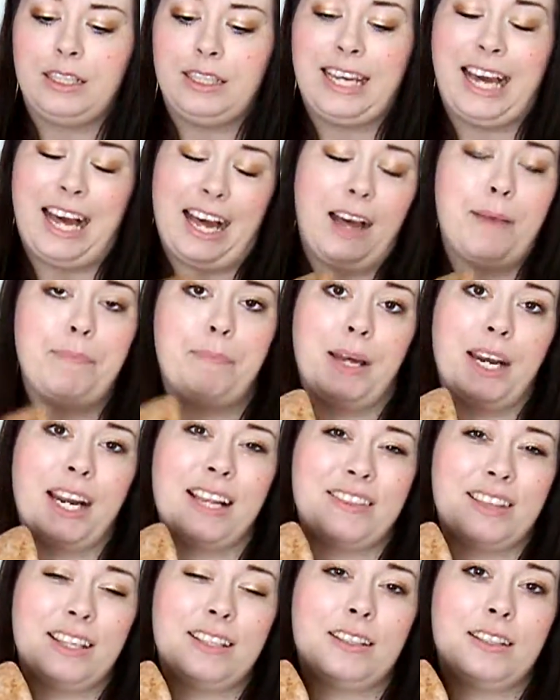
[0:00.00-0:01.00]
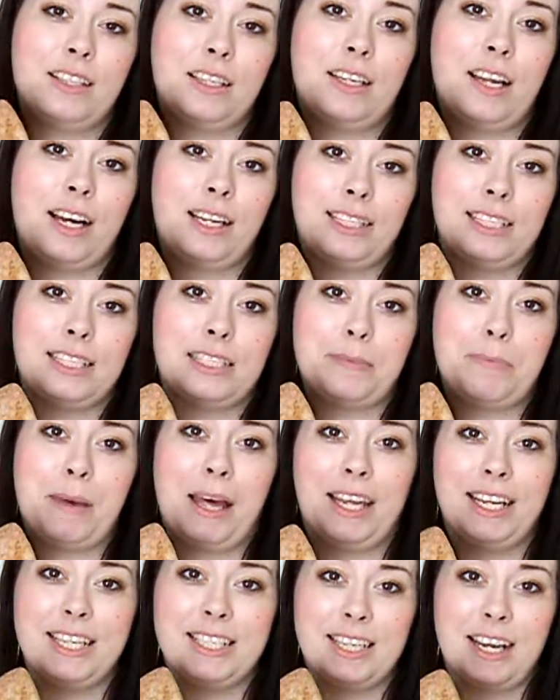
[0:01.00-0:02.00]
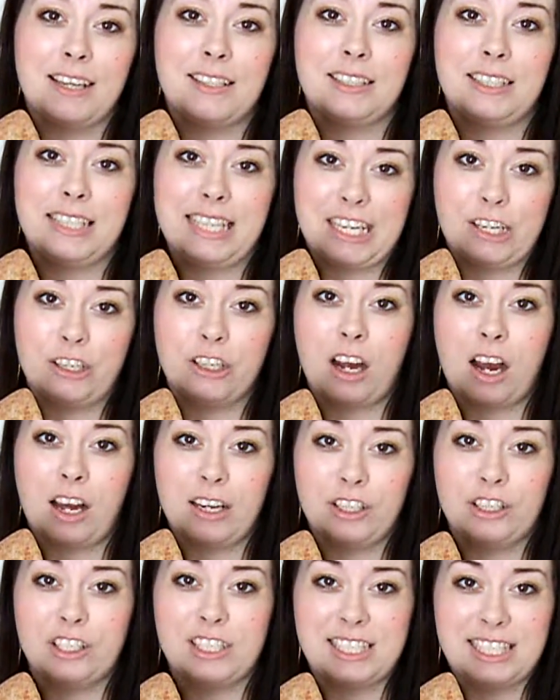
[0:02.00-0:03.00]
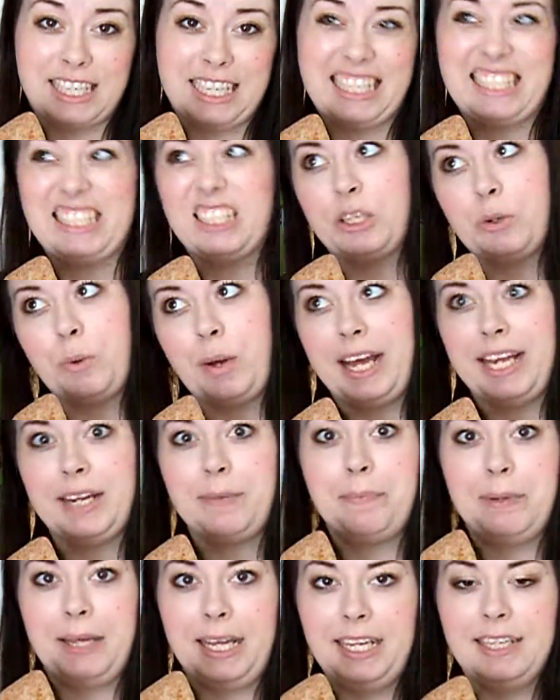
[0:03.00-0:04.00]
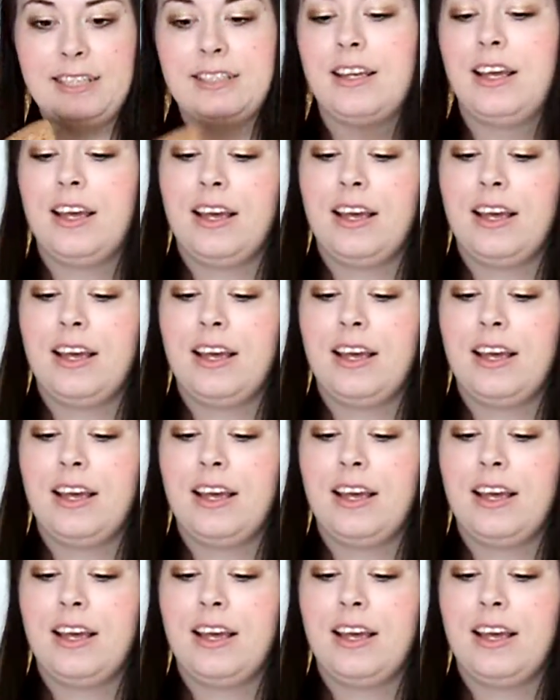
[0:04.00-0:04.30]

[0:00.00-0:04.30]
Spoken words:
Yeah, but the nutty smell, it does linger on your skin quite a bit.